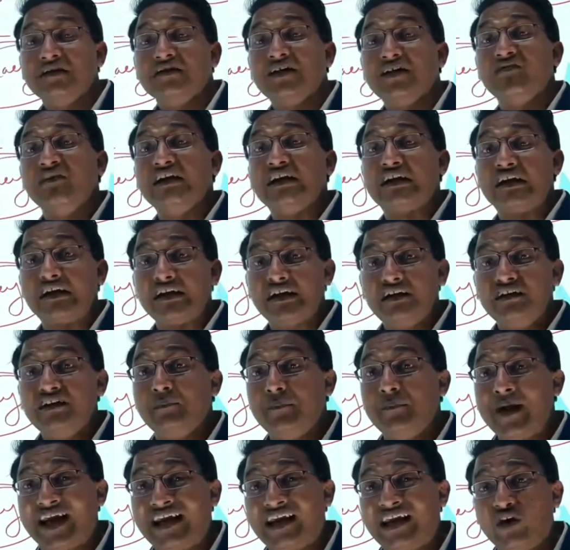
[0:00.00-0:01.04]
They will treat the
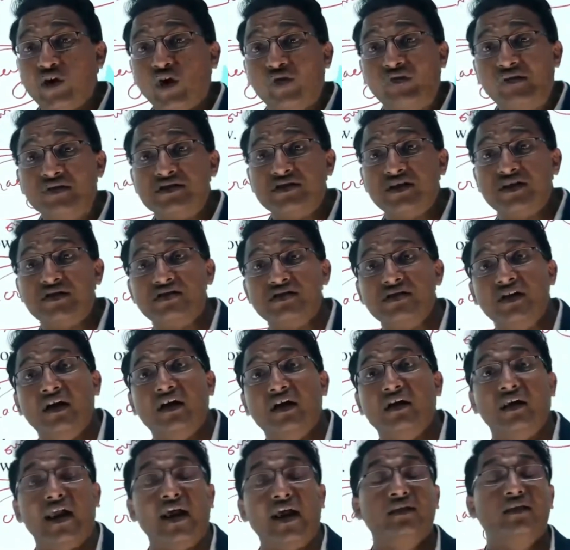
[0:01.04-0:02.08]
banking officers
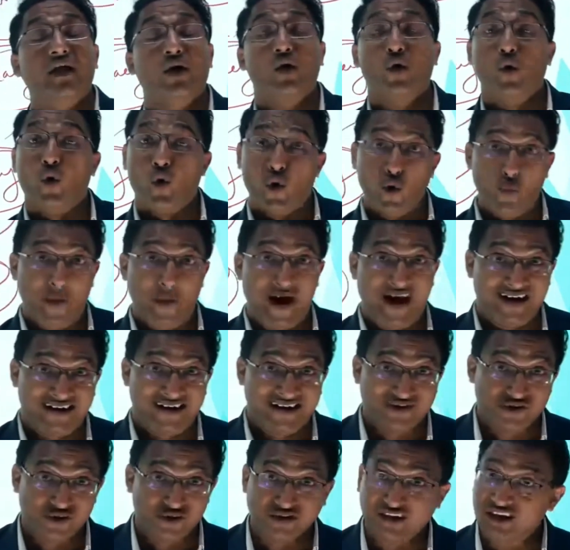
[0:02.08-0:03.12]
like the gold
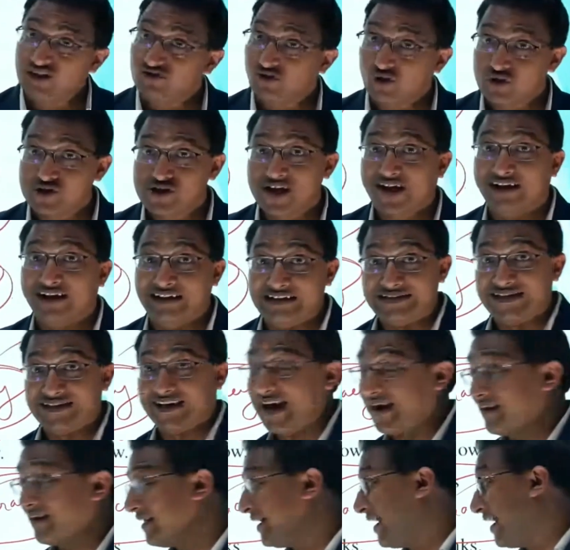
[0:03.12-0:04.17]
man. So this was the
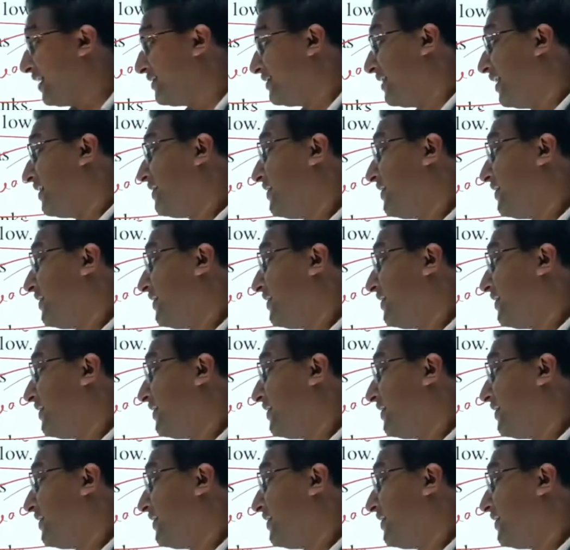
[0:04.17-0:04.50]
culture at